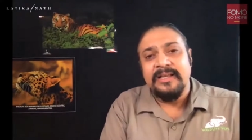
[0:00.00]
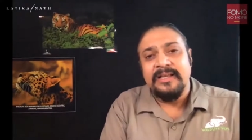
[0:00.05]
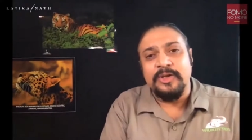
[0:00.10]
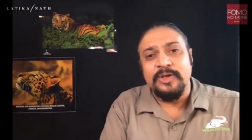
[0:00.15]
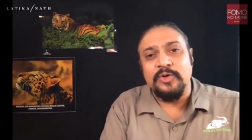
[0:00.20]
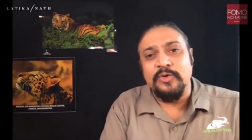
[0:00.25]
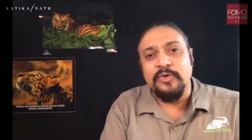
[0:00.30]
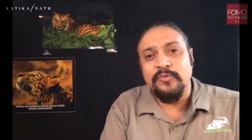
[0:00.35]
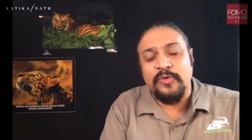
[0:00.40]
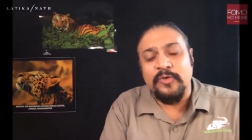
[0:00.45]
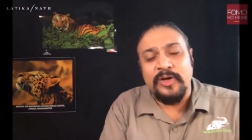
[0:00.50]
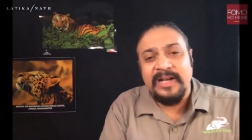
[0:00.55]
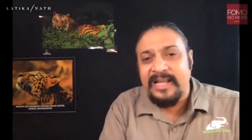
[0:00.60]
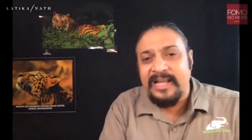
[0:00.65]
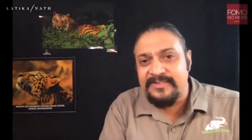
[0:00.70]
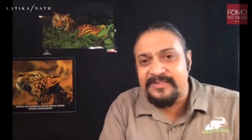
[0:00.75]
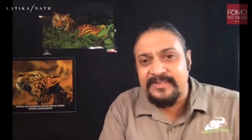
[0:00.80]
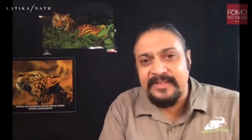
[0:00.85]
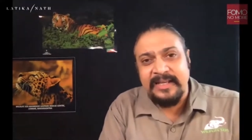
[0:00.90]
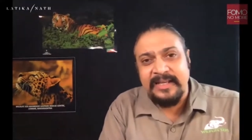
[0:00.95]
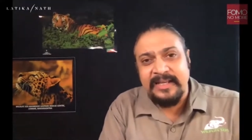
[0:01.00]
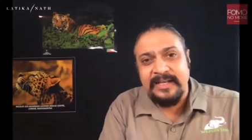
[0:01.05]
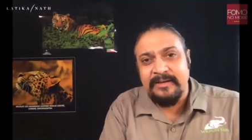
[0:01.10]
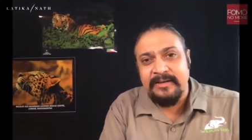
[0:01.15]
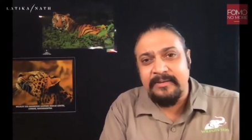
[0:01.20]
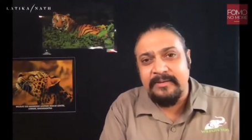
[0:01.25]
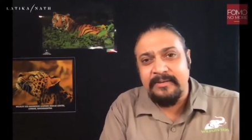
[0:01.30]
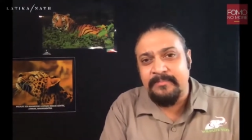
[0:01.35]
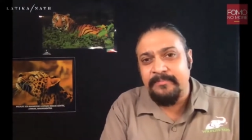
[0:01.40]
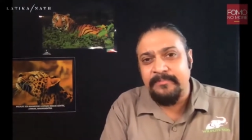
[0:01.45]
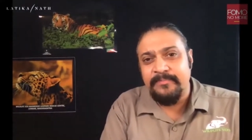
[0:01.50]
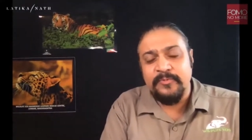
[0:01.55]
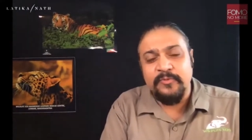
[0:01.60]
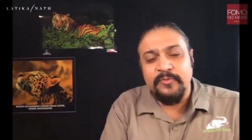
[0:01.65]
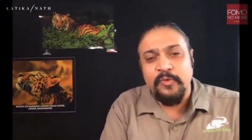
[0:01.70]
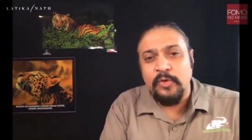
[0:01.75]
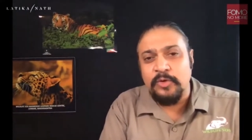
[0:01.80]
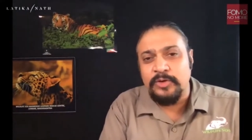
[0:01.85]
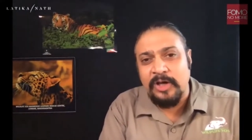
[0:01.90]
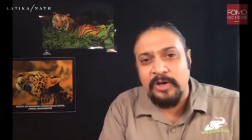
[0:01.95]
you know, for less than
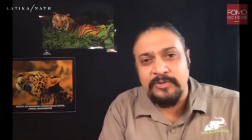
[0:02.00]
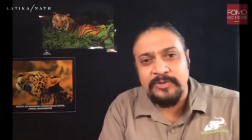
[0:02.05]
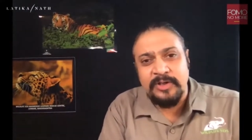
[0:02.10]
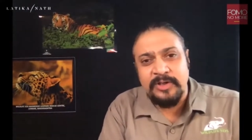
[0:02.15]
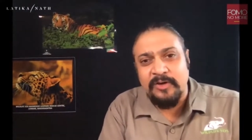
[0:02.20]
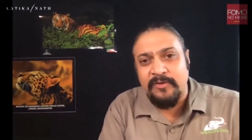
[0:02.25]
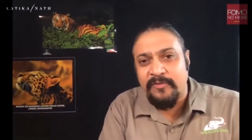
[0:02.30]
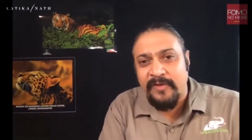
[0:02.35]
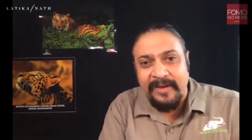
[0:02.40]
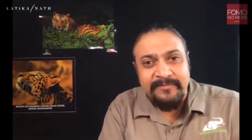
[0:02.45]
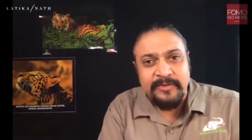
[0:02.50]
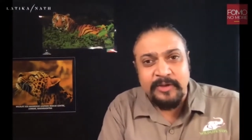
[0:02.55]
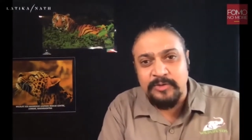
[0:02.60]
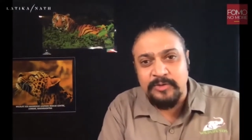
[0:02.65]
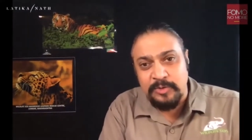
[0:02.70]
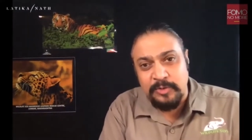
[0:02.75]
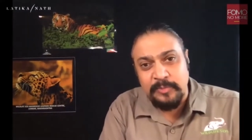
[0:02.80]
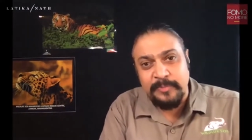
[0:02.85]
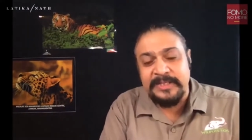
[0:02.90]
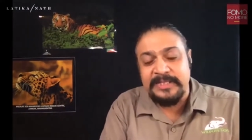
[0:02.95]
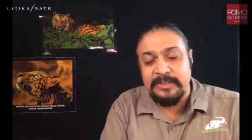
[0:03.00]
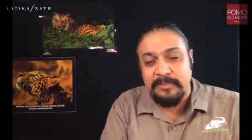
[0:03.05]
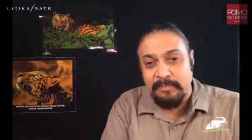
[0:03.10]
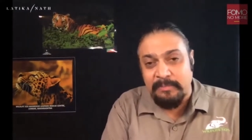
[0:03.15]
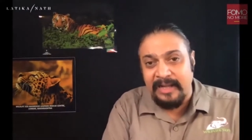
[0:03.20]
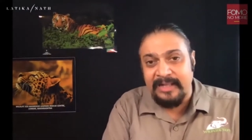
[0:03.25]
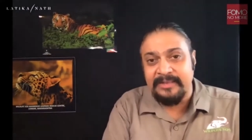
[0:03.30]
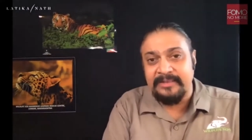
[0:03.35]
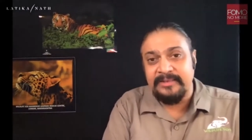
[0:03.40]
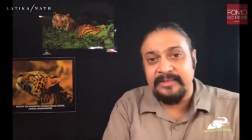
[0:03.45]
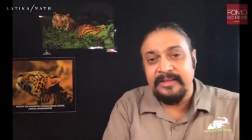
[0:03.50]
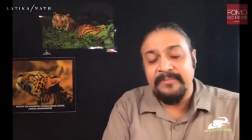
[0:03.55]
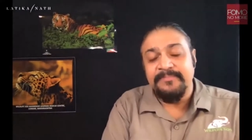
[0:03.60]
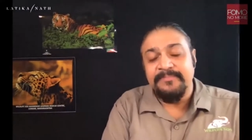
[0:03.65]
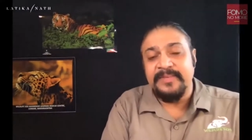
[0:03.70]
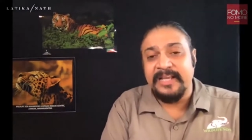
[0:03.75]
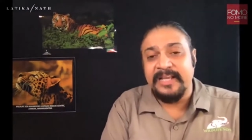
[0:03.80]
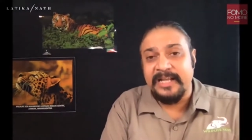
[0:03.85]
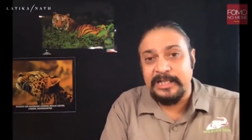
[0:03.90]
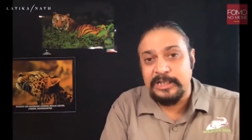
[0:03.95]
4,000 or 5,000 rupees a month,
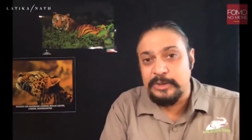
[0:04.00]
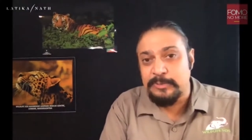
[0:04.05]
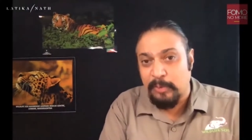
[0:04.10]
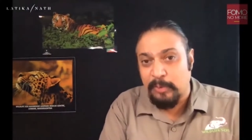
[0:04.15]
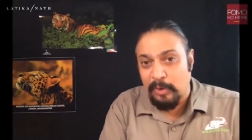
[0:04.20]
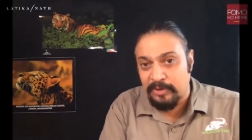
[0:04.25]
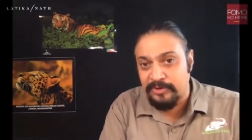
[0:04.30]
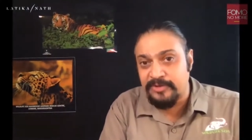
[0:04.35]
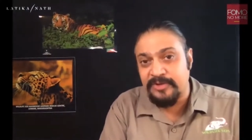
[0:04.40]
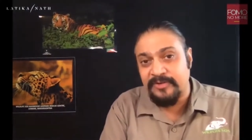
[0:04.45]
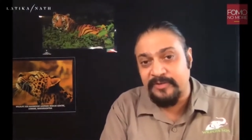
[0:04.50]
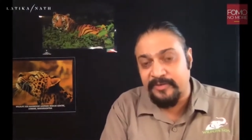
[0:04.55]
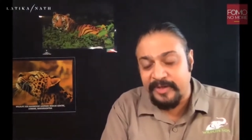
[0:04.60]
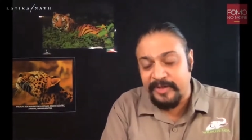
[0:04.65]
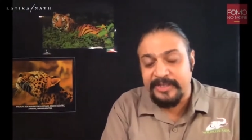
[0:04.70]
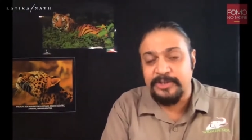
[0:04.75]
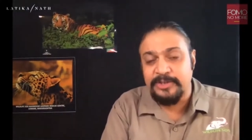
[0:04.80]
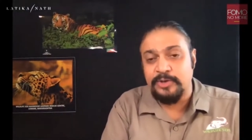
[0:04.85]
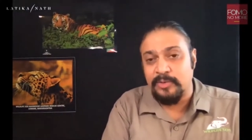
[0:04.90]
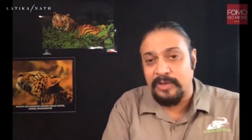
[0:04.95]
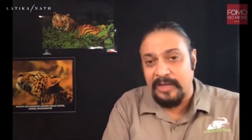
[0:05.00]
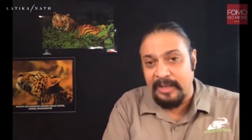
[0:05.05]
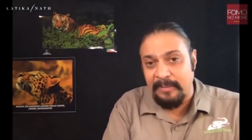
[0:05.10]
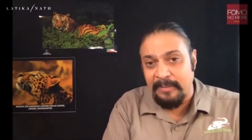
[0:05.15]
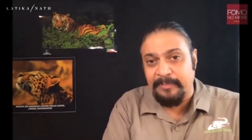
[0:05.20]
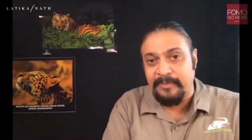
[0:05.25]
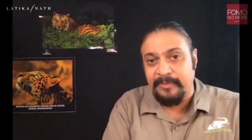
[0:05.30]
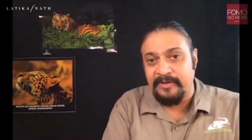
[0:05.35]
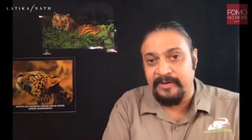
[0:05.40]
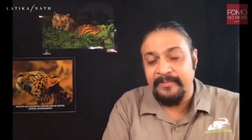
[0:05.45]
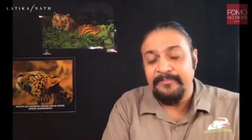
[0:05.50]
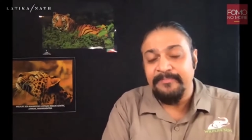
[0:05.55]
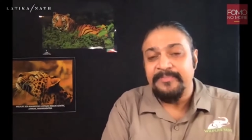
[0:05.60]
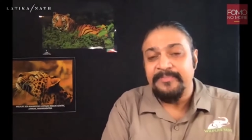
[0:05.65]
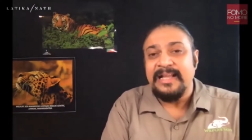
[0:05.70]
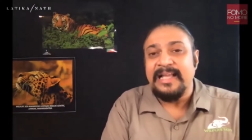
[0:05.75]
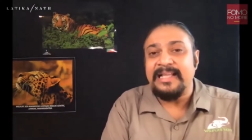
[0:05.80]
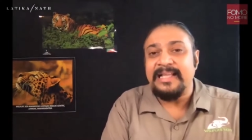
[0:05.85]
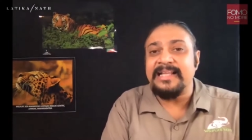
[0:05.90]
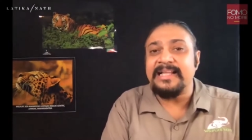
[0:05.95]
they can sponsor a rescued leopard
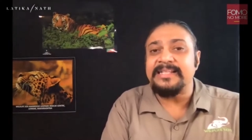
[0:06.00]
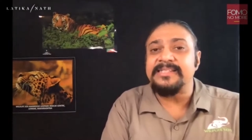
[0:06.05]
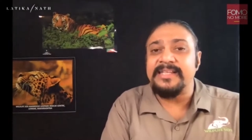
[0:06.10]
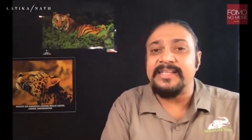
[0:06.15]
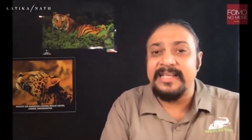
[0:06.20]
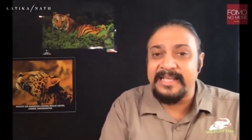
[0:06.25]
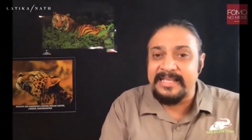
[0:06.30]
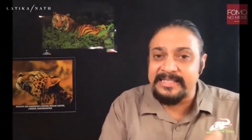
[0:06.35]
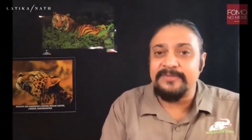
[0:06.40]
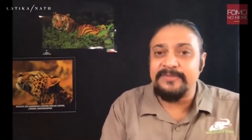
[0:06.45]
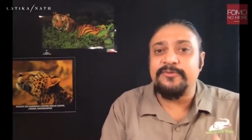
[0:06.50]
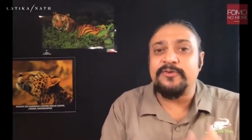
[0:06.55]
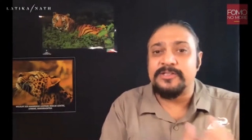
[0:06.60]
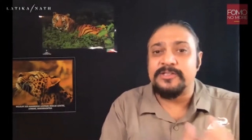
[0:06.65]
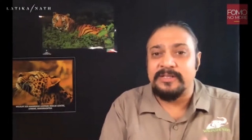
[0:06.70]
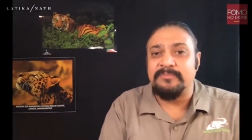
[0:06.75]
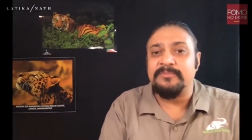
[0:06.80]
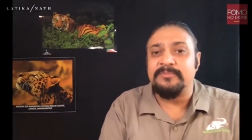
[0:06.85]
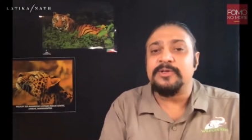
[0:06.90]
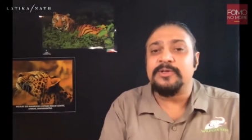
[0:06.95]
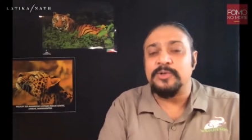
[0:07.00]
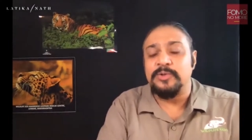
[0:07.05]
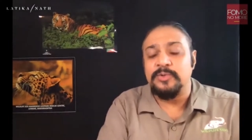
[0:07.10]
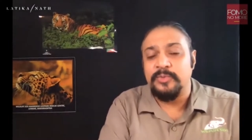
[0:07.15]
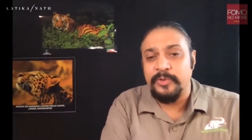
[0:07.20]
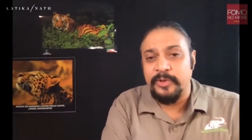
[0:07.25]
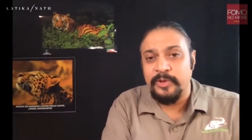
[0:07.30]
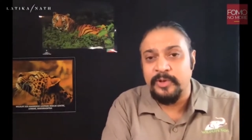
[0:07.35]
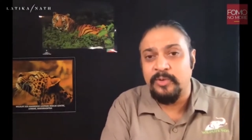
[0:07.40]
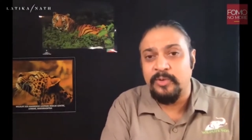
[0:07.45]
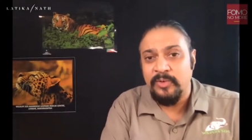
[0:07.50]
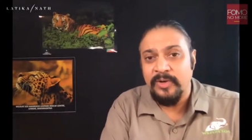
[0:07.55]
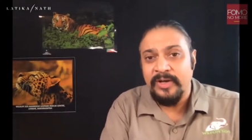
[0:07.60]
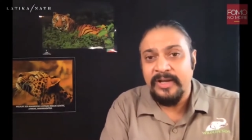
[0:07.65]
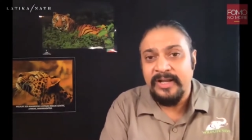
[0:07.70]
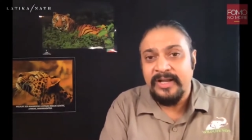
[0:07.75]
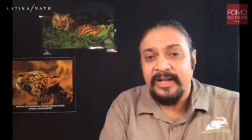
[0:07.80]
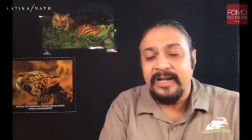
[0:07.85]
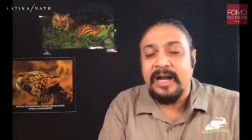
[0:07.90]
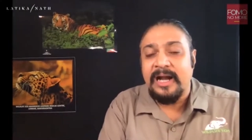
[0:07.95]
and that's easy for someone to you
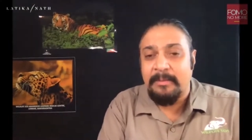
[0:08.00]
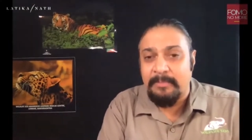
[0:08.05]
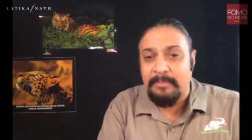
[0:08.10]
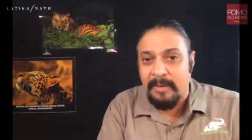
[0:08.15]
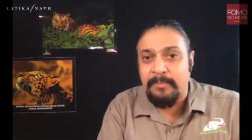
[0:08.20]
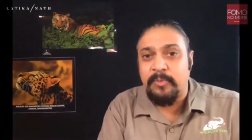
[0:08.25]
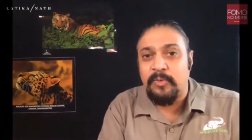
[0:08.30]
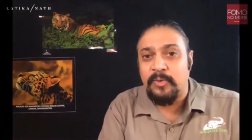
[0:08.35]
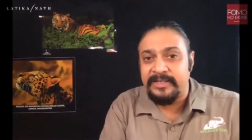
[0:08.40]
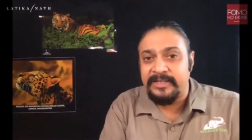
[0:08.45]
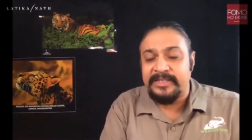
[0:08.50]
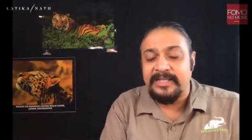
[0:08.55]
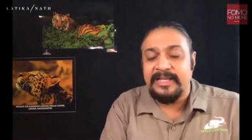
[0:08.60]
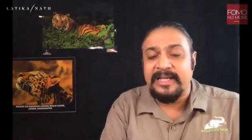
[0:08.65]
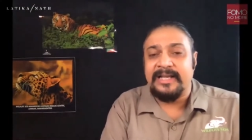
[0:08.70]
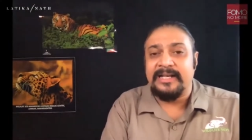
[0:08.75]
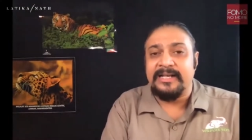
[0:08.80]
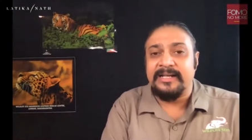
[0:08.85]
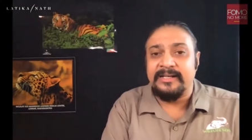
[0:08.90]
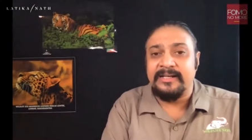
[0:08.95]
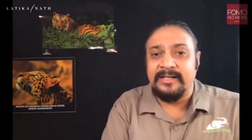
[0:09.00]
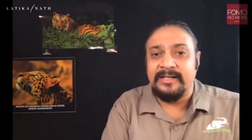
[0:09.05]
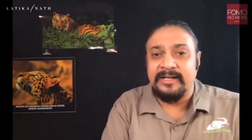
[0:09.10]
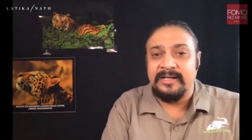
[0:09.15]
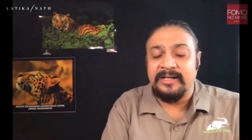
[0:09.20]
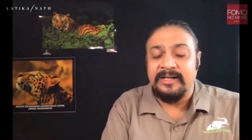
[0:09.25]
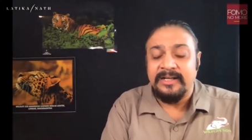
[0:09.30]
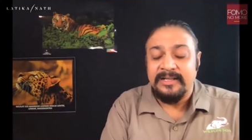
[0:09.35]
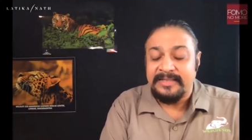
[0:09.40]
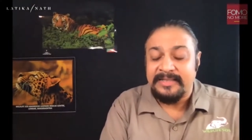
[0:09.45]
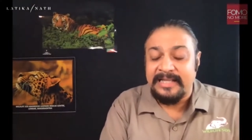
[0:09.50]
know come up with and uh,